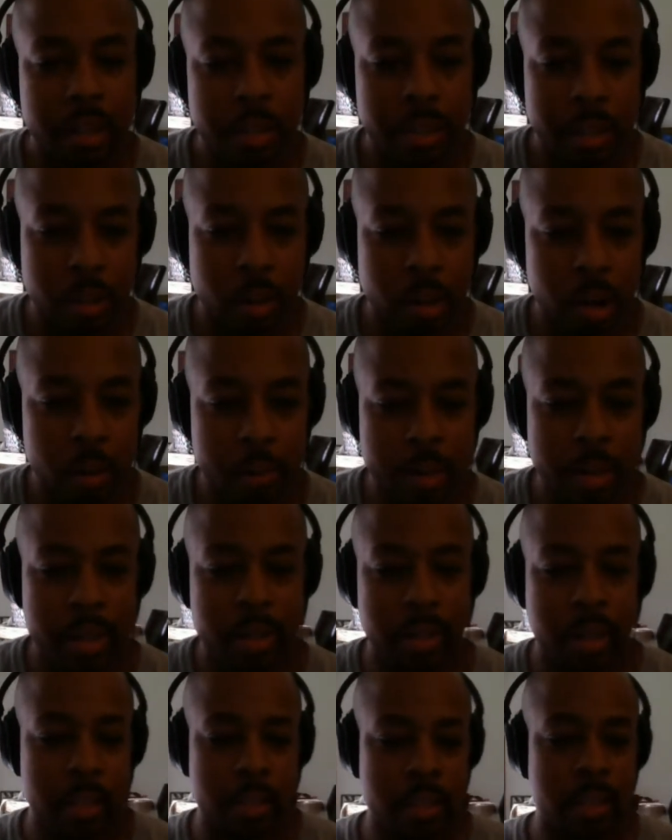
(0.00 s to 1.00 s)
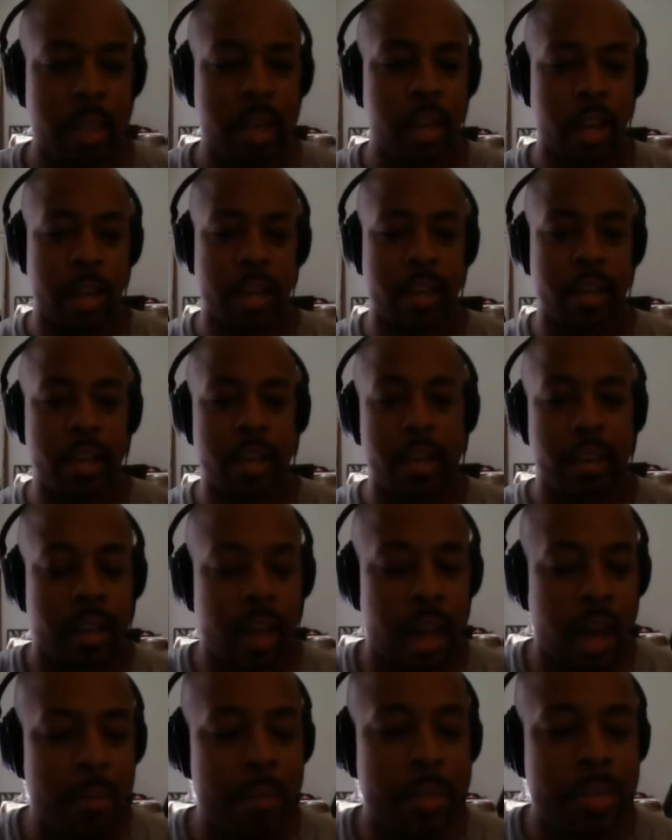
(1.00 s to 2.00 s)
You know what I mean? As like,
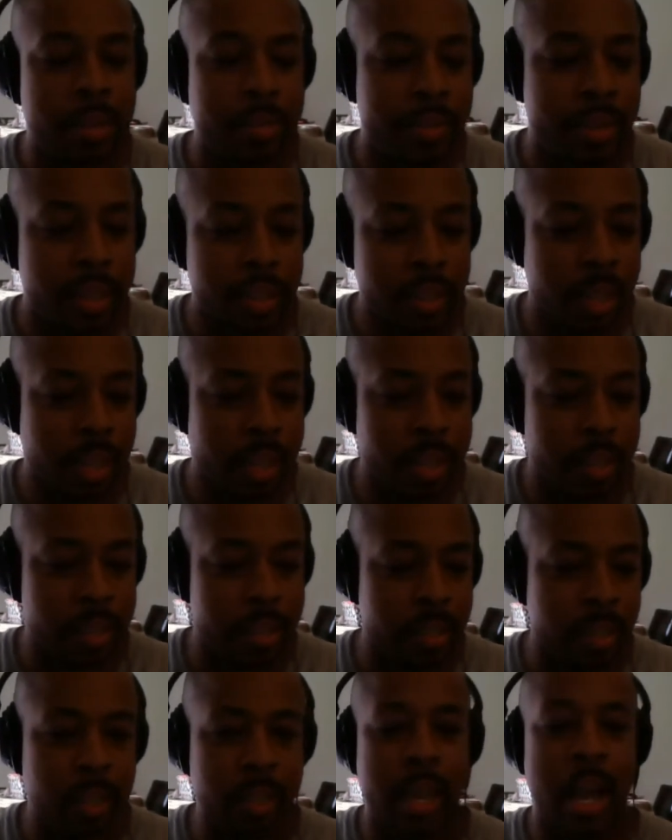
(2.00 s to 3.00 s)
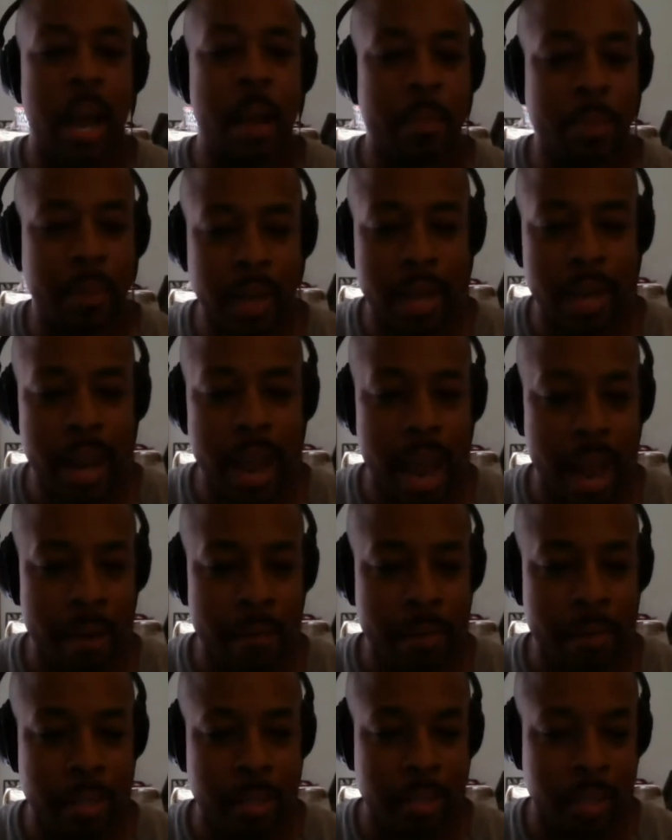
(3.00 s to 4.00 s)
how much of it is like a guy playing the
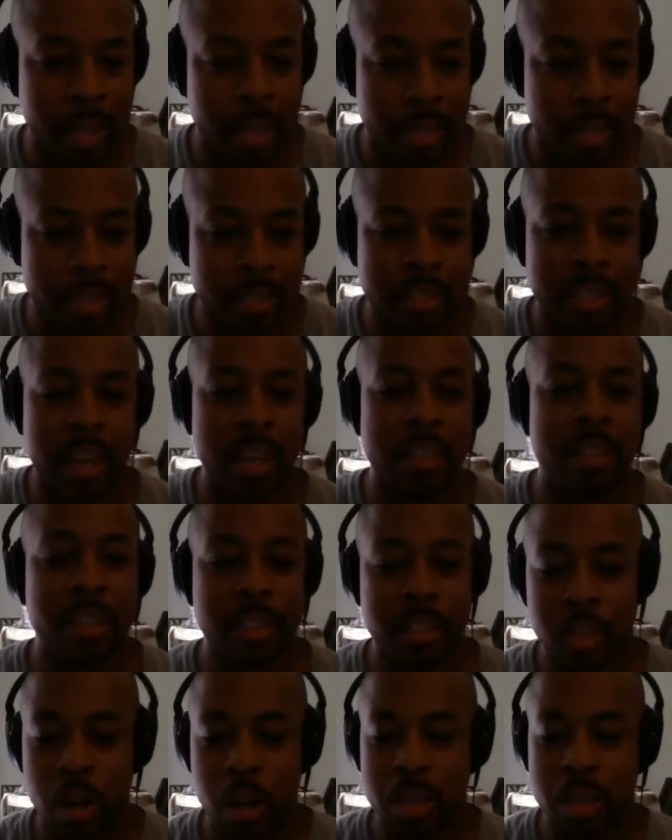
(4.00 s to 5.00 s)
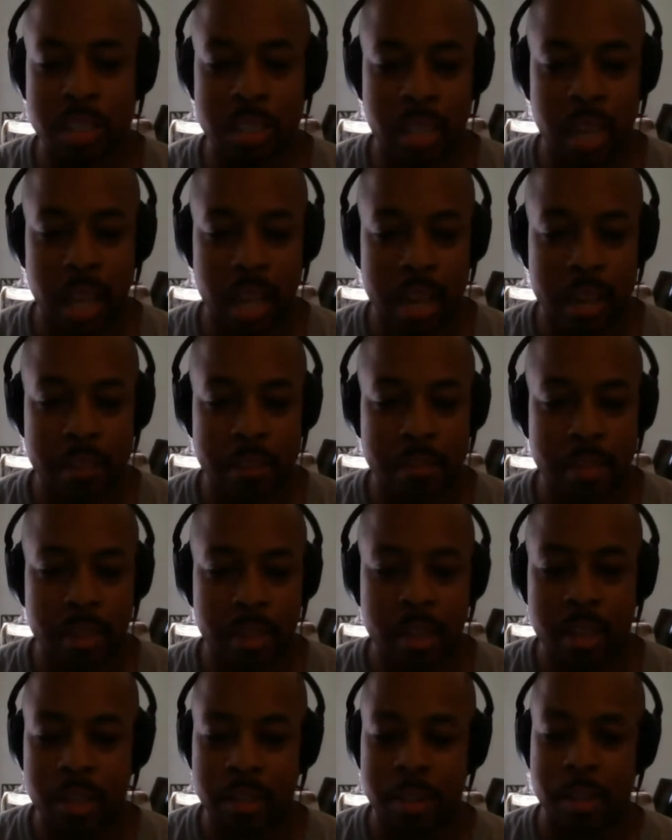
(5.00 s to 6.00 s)
averages? Like, he's done this all his life.
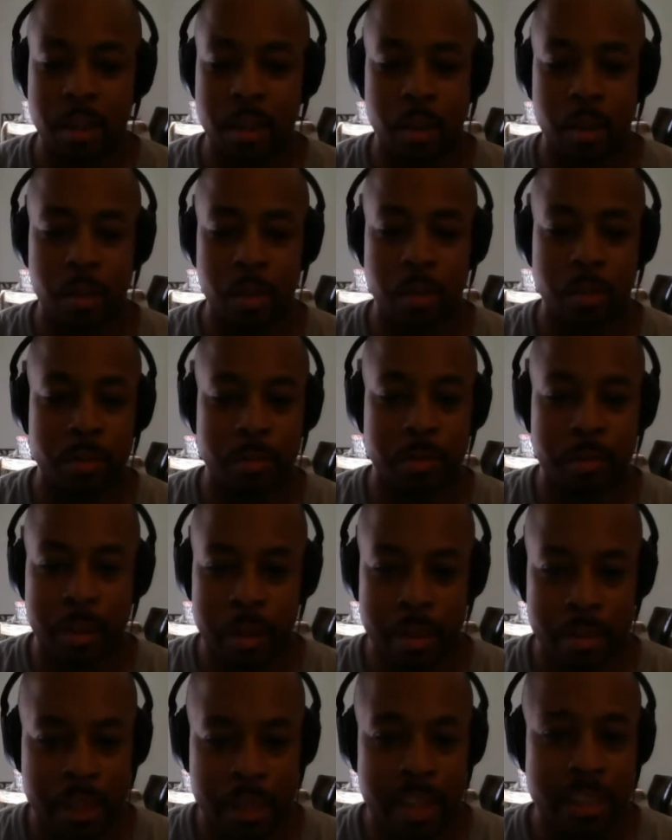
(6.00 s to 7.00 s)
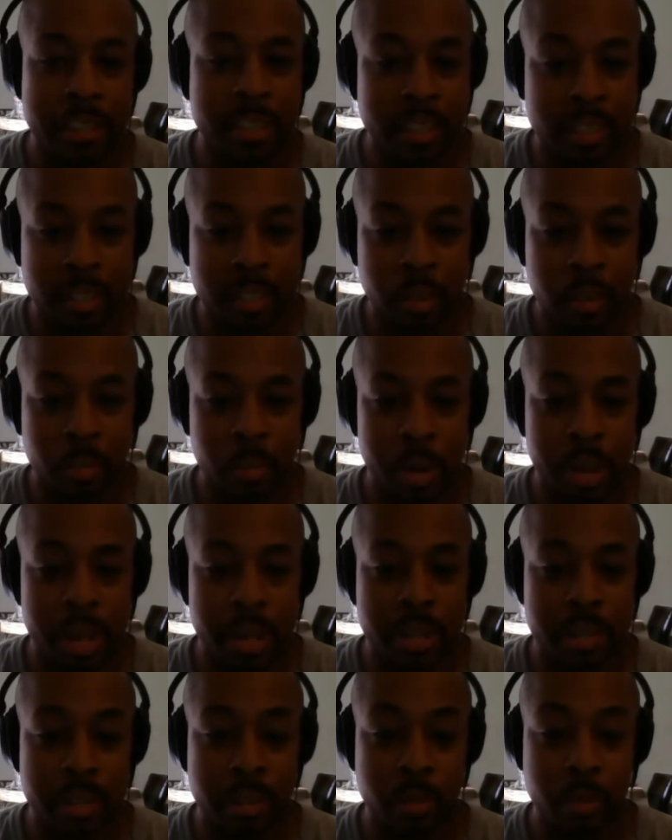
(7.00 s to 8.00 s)
He thinks this is the
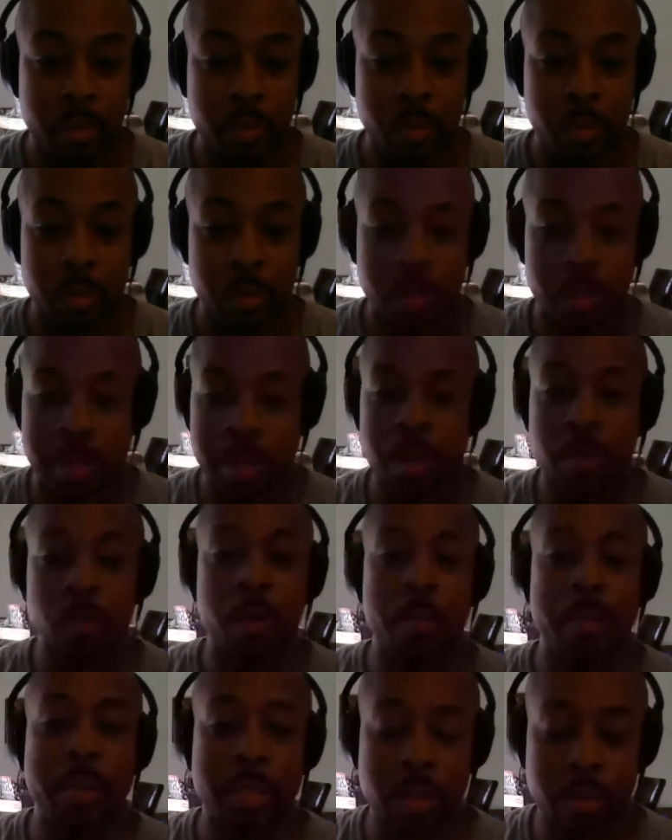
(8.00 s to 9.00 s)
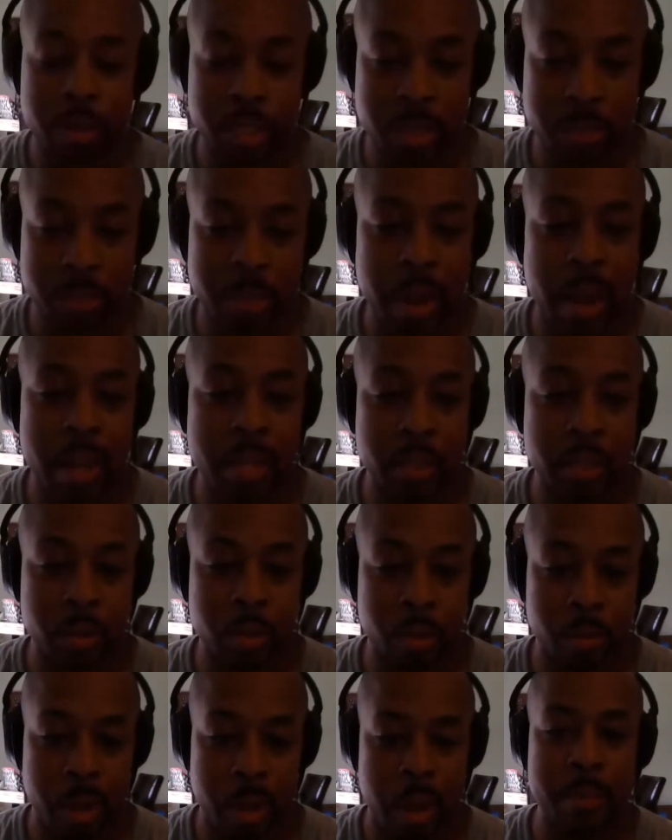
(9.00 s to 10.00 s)
way to get a woman to respond to
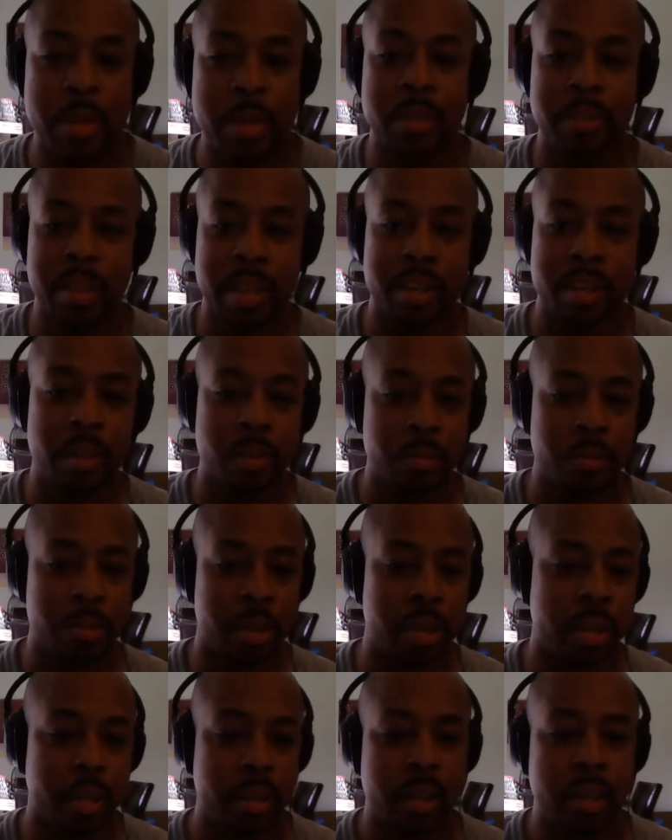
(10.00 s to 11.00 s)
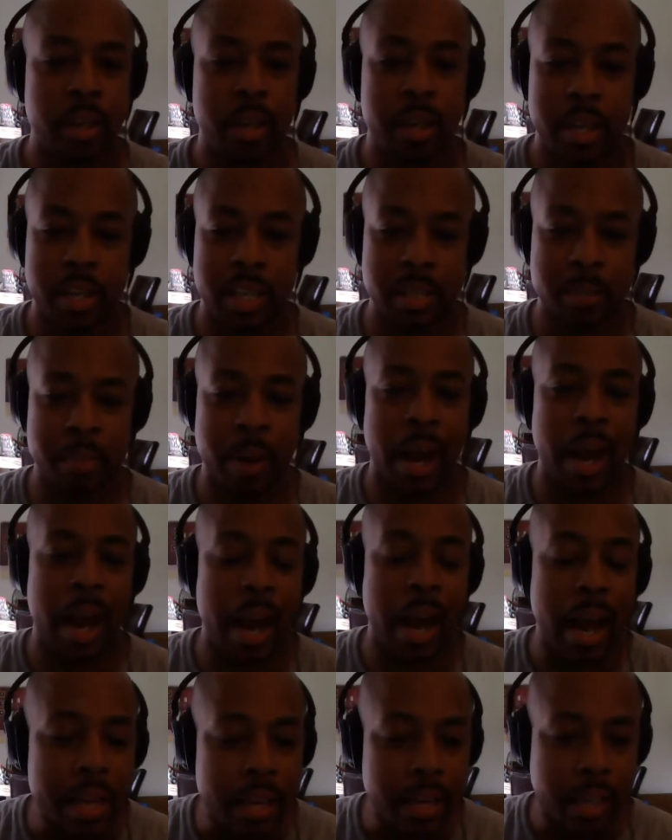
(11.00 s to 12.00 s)
him. How much of that do you think is
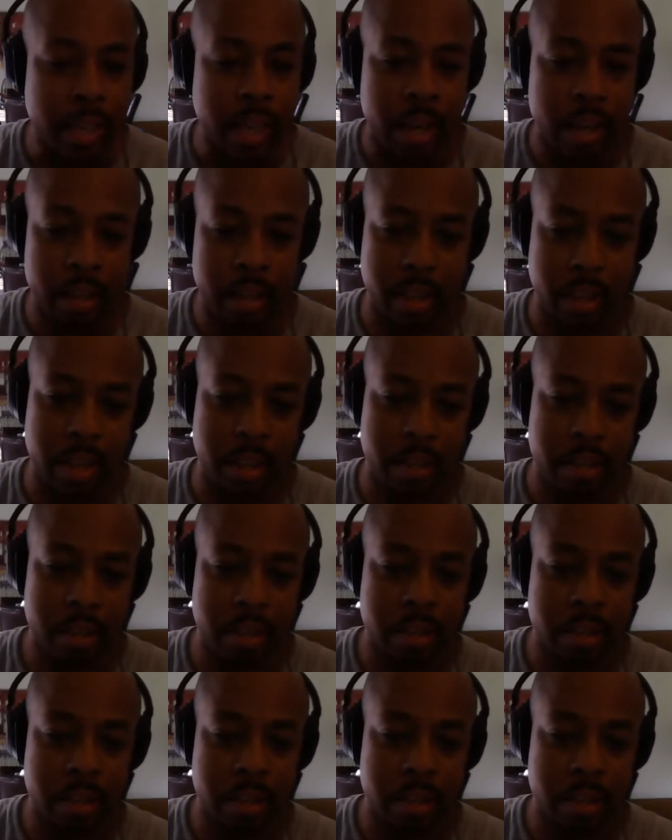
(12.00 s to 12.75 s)
behind a lot of that?